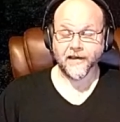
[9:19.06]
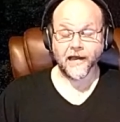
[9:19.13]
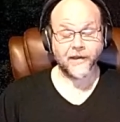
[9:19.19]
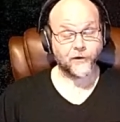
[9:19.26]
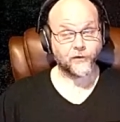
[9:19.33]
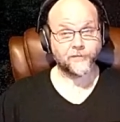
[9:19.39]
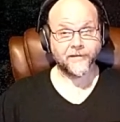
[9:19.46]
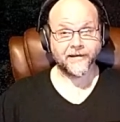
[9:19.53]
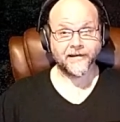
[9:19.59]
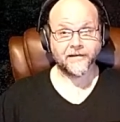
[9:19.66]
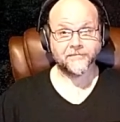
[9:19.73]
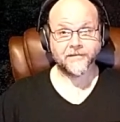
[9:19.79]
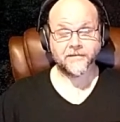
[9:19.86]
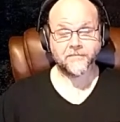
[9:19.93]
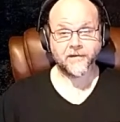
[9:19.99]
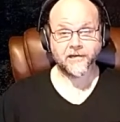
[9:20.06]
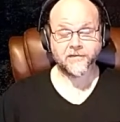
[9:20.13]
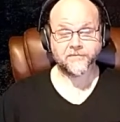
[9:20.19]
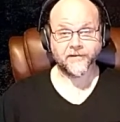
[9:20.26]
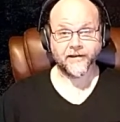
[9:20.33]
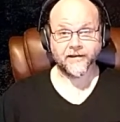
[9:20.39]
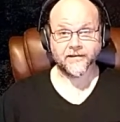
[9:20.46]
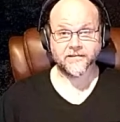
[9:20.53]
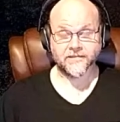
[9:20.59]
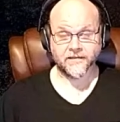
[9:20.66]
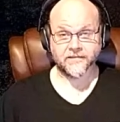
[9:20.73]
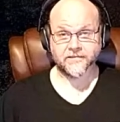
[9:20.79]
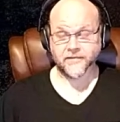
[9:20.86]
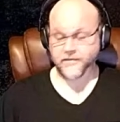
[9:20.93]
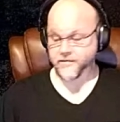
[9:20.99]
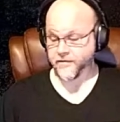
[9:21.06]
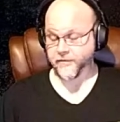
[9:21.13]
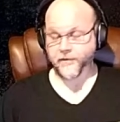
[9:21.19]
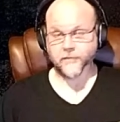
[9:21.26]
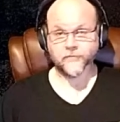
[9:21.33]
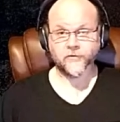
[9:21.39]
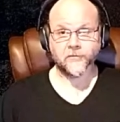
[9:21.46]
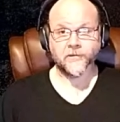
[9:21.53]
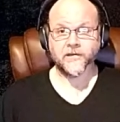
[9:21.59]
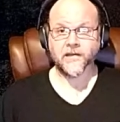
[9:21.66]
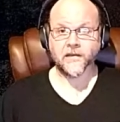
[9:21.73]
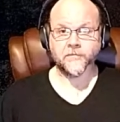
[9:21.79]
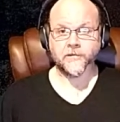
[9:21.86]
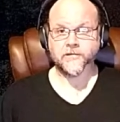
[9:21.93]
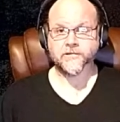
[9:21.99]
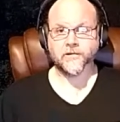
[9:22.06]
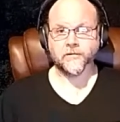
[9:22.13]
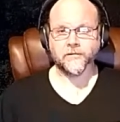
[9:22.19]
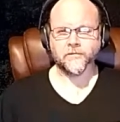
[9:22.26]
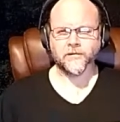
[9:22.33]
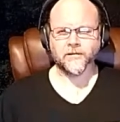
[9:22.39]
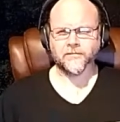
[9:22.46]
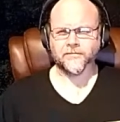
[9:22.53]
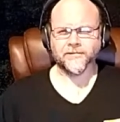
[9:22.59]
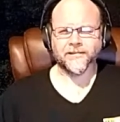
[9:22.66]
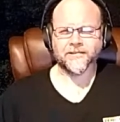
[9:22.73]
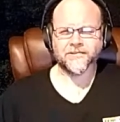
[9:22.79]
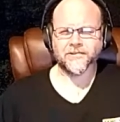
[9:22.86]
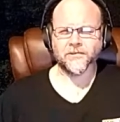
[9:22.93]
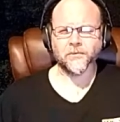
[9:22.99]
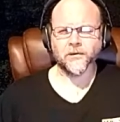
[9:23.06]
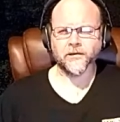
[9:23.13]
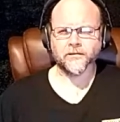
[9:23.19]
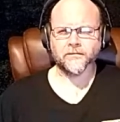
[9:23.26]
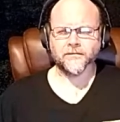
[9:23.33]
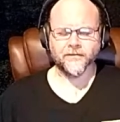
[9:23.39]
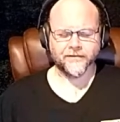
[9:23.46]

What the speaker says: I know it may not mean much, but hey, it's a thumb from a demon. So I mean, what else do you want?